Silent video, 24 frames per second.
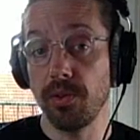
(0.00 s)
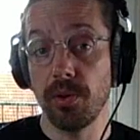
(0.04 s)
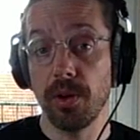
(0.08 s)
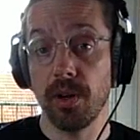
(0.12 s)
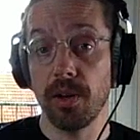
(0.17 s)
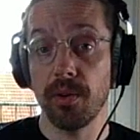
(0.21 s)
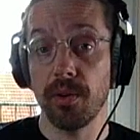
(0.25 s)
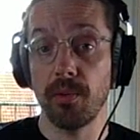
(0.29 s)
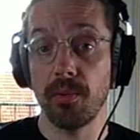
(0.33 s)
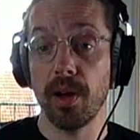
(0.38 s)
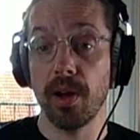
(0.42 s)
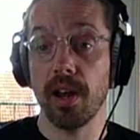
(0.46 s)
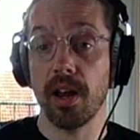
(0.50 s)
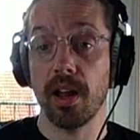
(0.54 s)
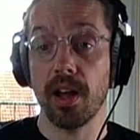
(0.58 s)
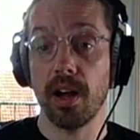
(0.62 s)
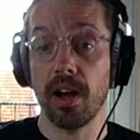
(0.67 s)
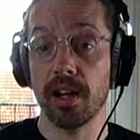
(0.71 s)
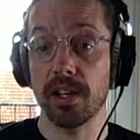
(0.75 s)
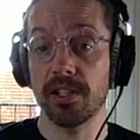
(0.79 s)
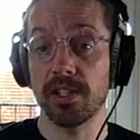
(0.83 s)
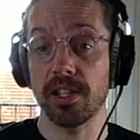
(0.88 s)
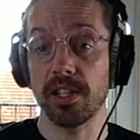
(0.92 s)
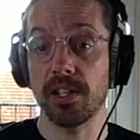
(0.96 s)
when I
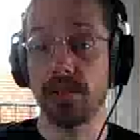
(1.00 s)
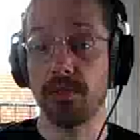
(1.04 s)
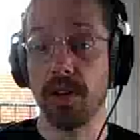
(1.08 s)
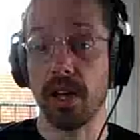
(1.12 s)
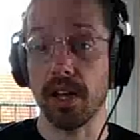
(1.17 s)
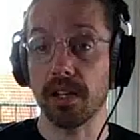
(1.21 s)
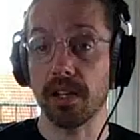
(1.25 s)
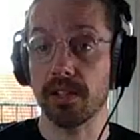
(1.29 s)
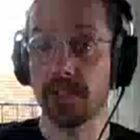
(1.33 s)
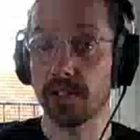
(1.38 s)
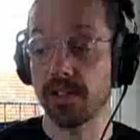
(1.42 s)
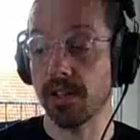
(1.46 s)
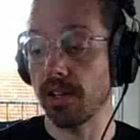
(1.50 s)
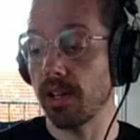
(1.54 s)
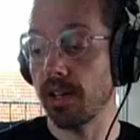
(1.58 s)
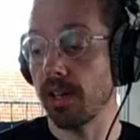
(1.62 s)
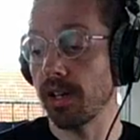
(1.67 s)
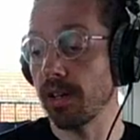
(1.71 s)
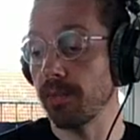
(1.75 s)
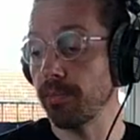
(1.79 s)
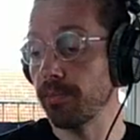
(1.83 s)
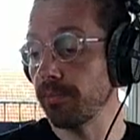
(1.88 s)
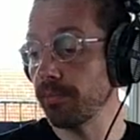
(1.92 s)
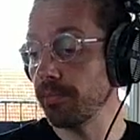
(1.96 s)
see you next.
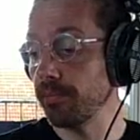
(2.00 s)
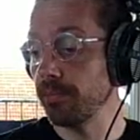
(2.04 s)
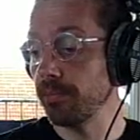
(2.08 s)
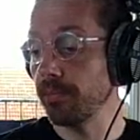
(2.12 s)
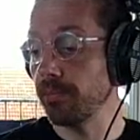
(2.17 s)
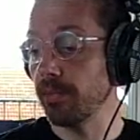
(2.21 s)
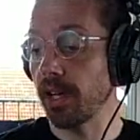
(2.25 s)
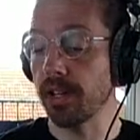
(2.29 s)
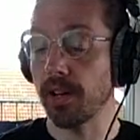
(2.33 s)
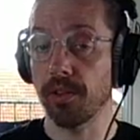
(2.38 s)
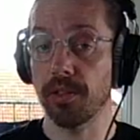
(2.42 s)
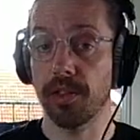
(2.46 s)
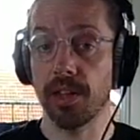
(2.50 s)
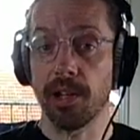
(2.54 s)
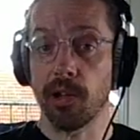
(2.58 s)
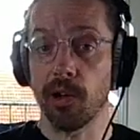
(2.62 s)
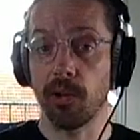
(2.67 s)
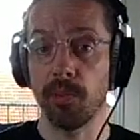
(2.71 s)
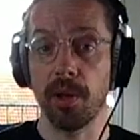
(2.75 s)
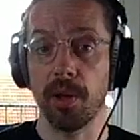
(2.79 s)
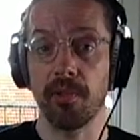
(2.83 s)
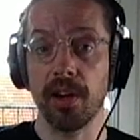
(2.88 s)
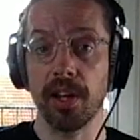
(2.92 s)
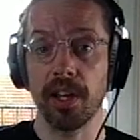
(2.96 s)
I don't think it'll be
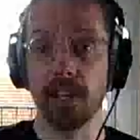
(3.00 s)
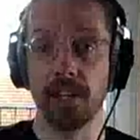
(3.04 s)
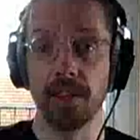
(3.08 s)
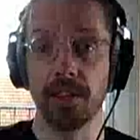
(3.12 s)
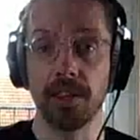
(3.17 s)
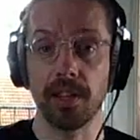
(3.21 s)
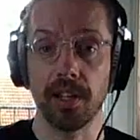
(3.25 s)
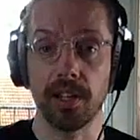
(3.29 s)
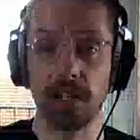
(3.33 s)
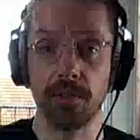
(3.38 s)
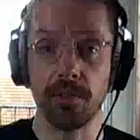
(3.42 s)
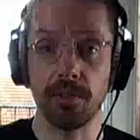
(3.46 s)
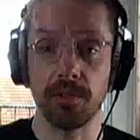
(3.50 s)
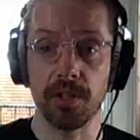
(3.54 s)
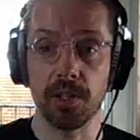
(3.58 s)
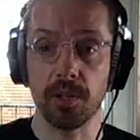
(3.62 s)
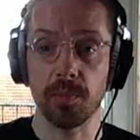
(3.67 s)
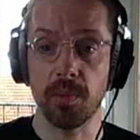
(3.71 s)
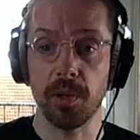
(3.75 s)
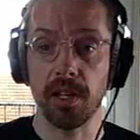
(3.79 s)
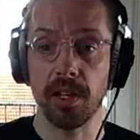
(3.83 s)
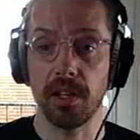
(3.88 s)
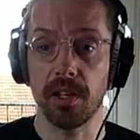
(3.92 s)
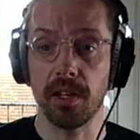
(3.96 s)
a regular thing, it will just
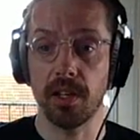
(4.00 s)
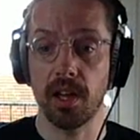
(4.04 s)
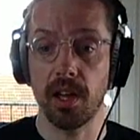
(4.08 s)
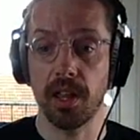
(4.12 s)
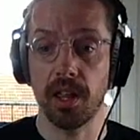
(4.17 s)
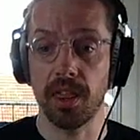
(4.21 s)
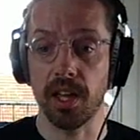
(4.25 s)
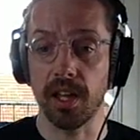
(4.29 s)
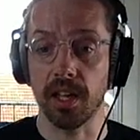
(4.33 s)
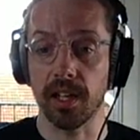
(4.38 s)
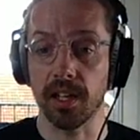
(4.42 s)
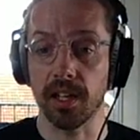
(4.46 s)
be a thing.